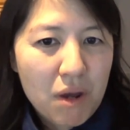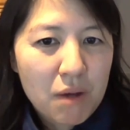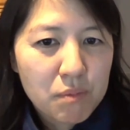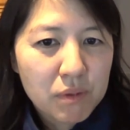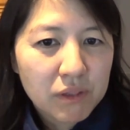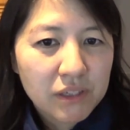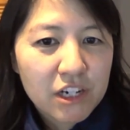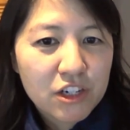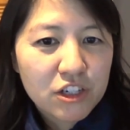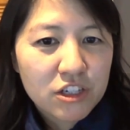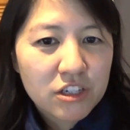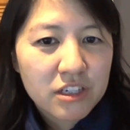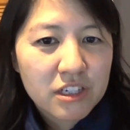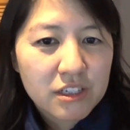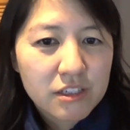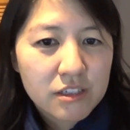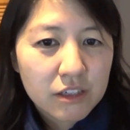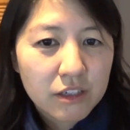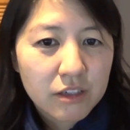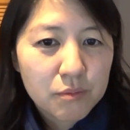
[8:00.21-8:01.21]
our population
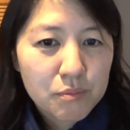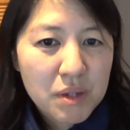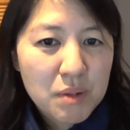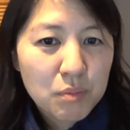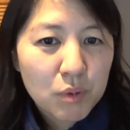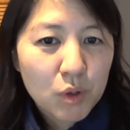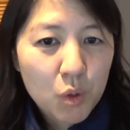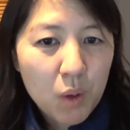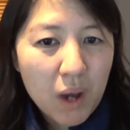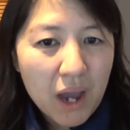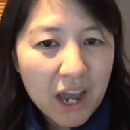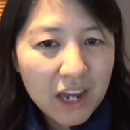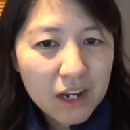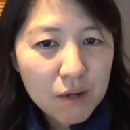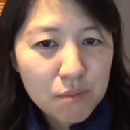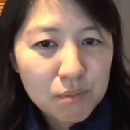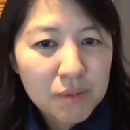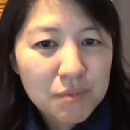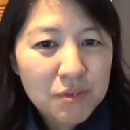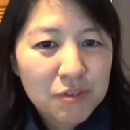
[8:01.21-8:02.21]
into people who had
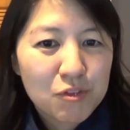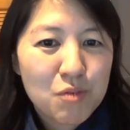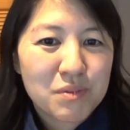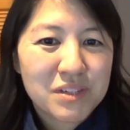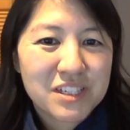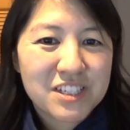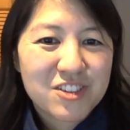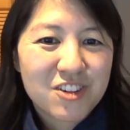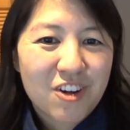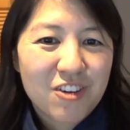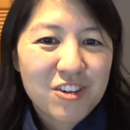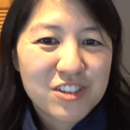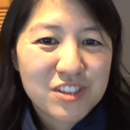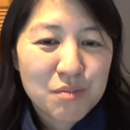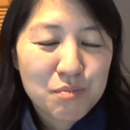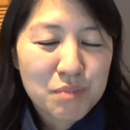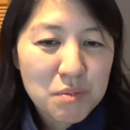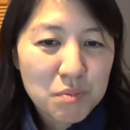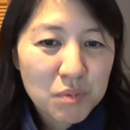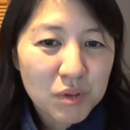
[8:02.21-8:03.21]
epileptiform discharges
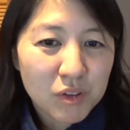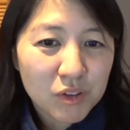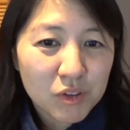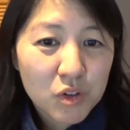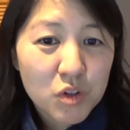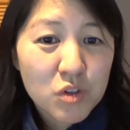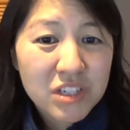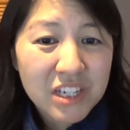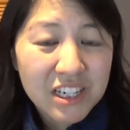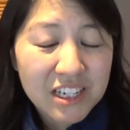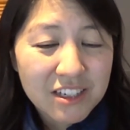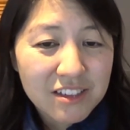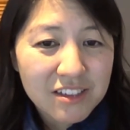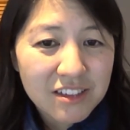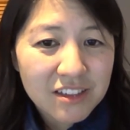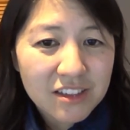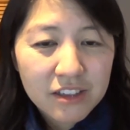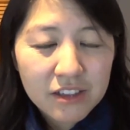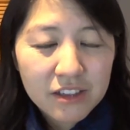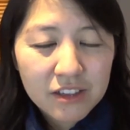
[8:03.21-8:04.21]
and people who
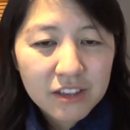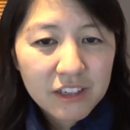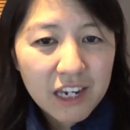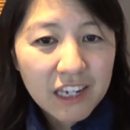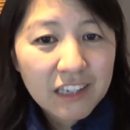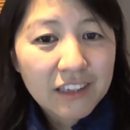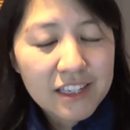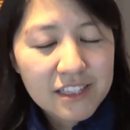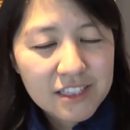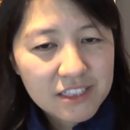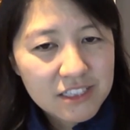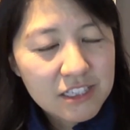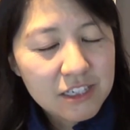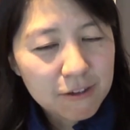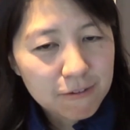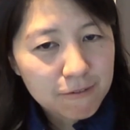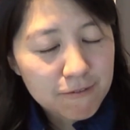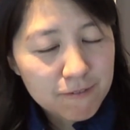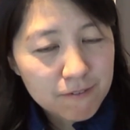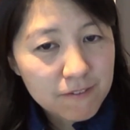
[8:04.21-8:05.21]
didn't. And let's
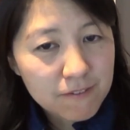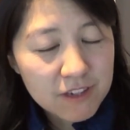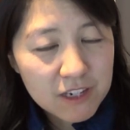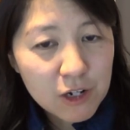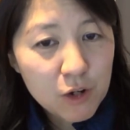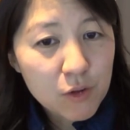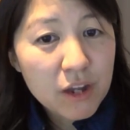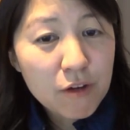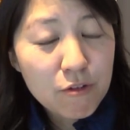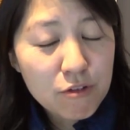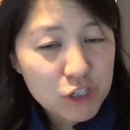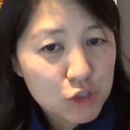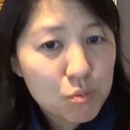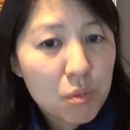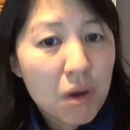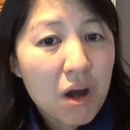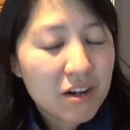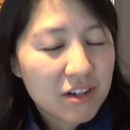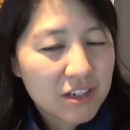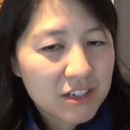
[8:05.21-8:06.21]
see if, you know, they
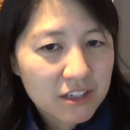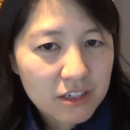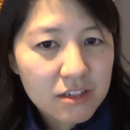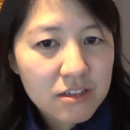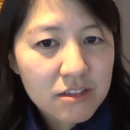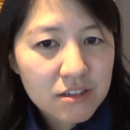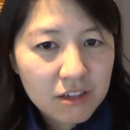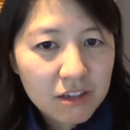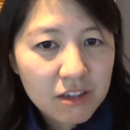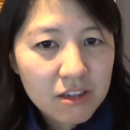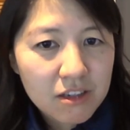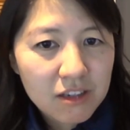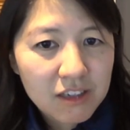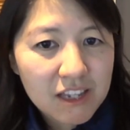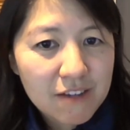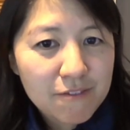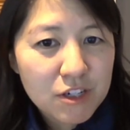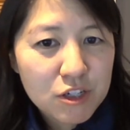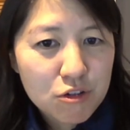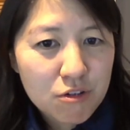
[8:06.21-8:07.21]
responded to the
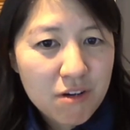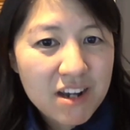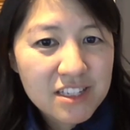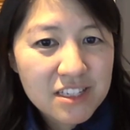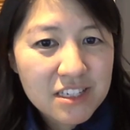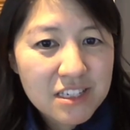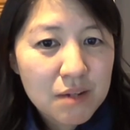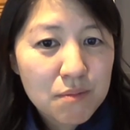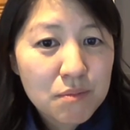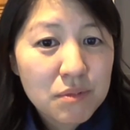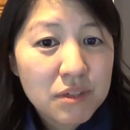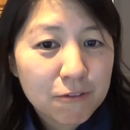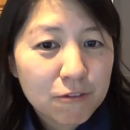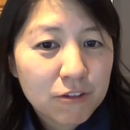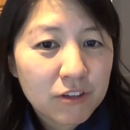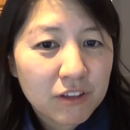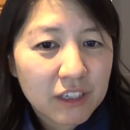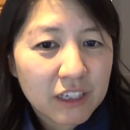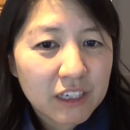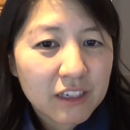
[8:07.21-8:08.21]
levetiracetam
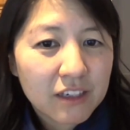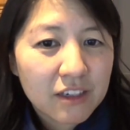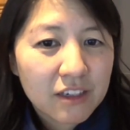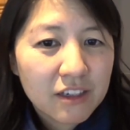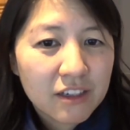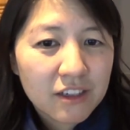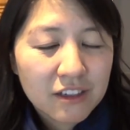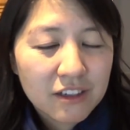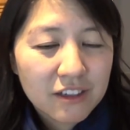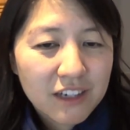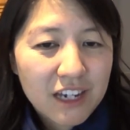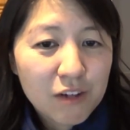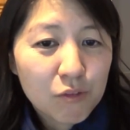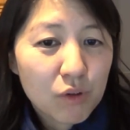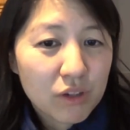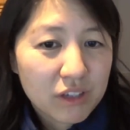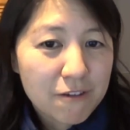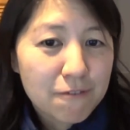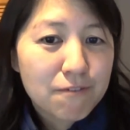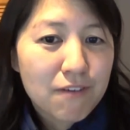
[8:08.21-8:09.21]
differently.
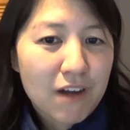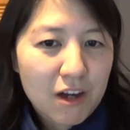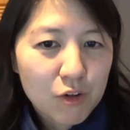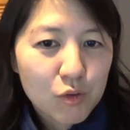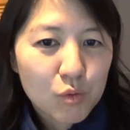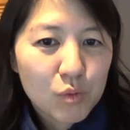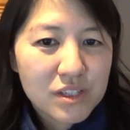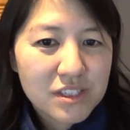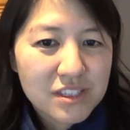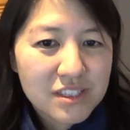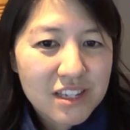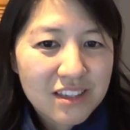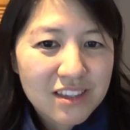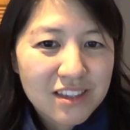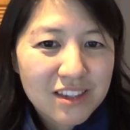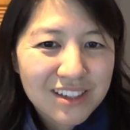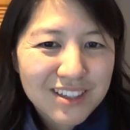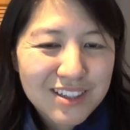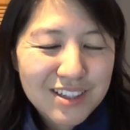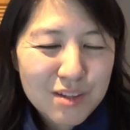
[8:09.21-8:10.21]
And what they found was
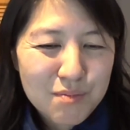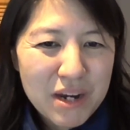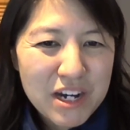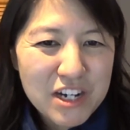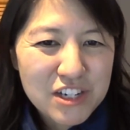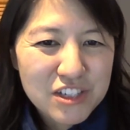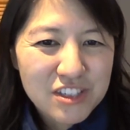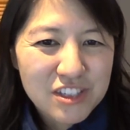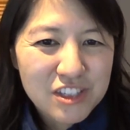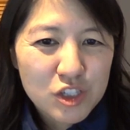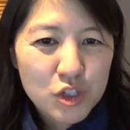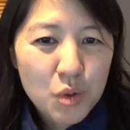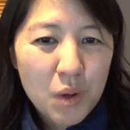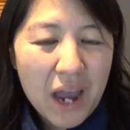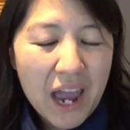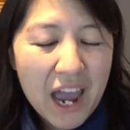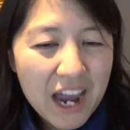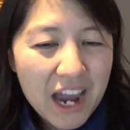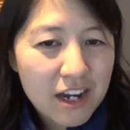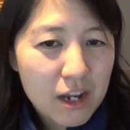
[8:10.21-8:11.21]
that the patients who
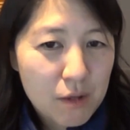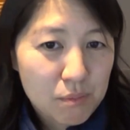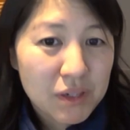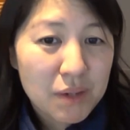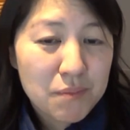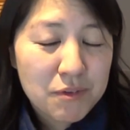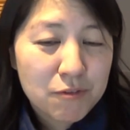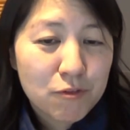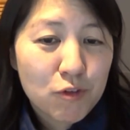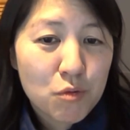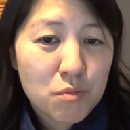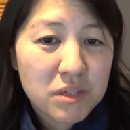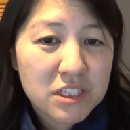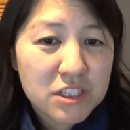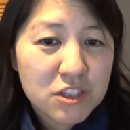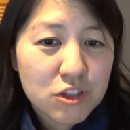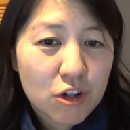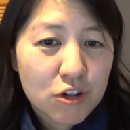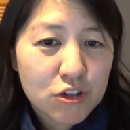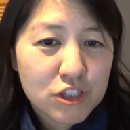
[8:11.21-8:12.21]
had epileptiform
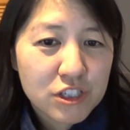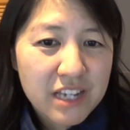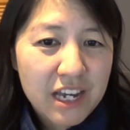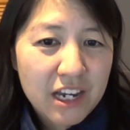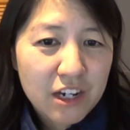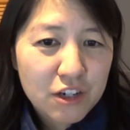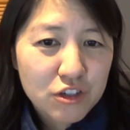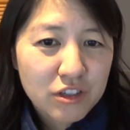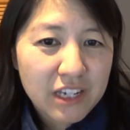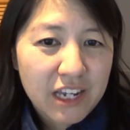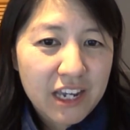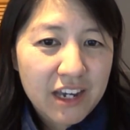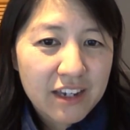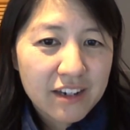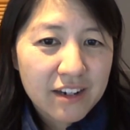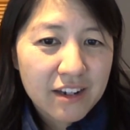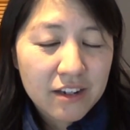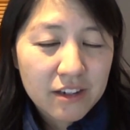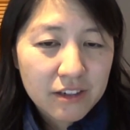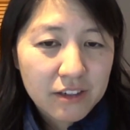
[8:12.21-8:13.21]
discharges actually
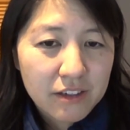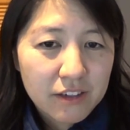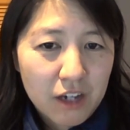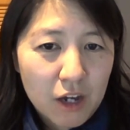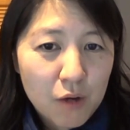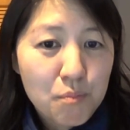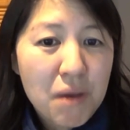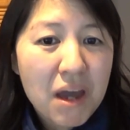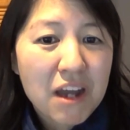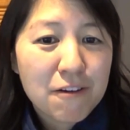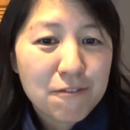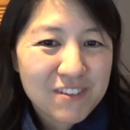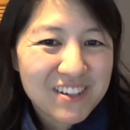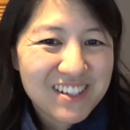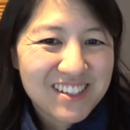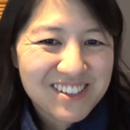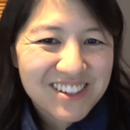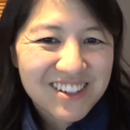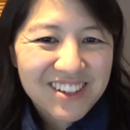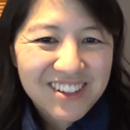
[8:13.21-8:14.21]
had a
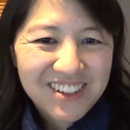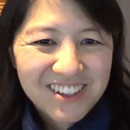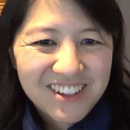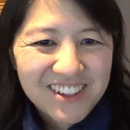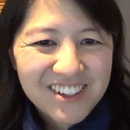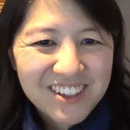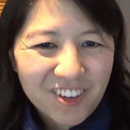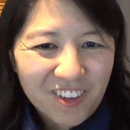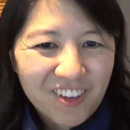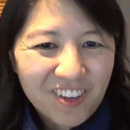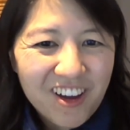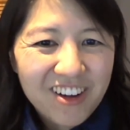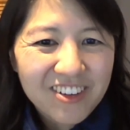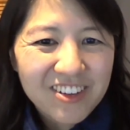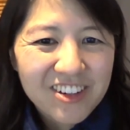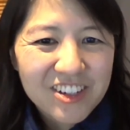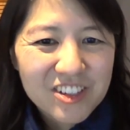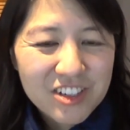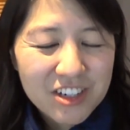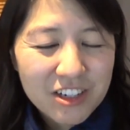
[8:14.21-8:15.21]
benefit in their
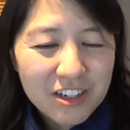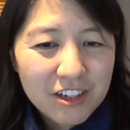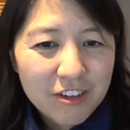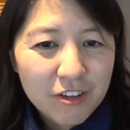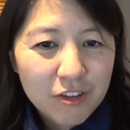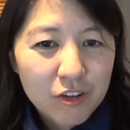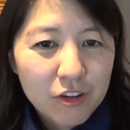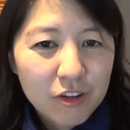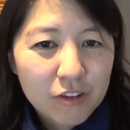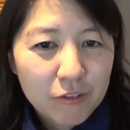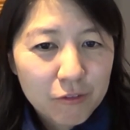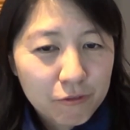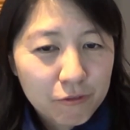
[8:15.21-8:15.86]
cognition